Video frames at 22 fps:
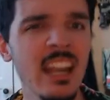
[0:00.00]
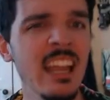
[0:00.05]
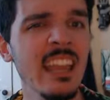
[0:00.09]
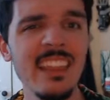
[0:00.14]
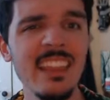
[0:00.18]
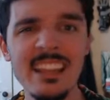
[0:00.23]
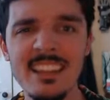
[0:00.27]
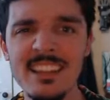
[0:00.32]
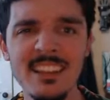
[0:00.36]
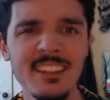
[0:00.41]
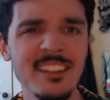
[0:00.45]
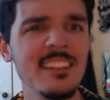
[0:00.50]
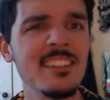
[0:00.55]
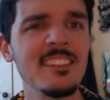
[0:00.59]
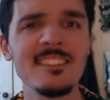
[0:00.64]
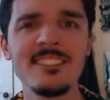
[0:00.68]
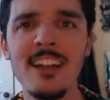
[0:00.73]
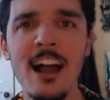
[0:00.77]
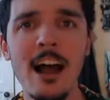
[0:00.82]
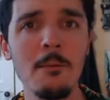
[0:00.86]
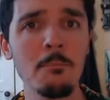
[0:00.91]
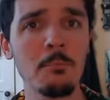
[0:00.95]
that doesn't
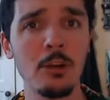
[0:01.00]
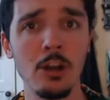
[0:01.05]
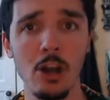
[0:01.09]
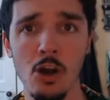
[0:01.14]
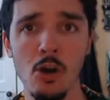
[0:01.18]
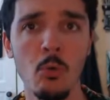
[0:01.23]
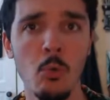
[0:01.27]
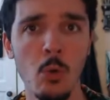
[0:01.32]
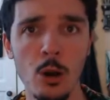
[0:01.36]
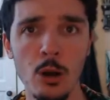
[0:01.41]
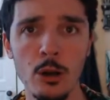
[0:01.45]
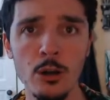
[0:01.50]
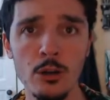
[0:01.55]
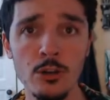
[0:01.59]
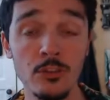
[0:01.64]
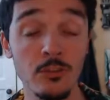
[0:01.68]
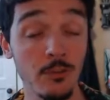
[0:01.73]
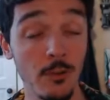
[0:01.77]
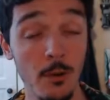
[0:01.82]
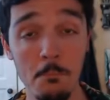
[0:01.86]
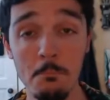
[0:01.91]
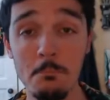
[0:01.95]
stop coworkers
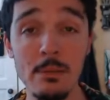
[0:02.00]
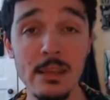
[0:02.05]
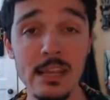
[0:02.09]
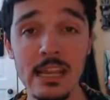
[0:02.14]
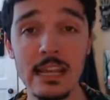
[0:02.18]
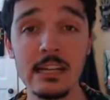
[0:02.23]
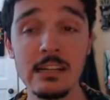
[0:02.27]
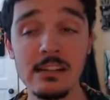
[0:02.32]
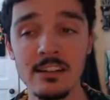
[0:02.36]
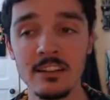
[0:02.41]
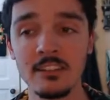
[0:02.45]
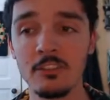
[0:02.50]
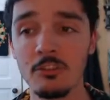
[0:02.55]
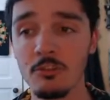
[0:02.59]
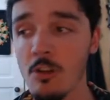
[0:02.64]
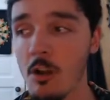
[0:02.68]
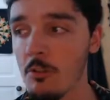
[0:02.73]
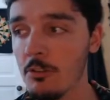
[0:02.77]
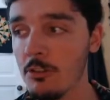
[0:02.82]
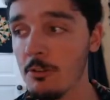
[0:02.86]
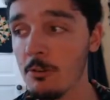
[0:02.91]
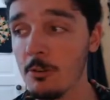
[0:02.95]
from being
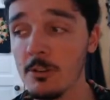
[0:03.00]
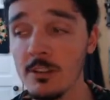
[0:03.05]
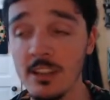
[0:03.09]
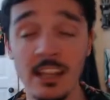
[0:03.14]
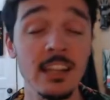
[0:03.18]
disgruntled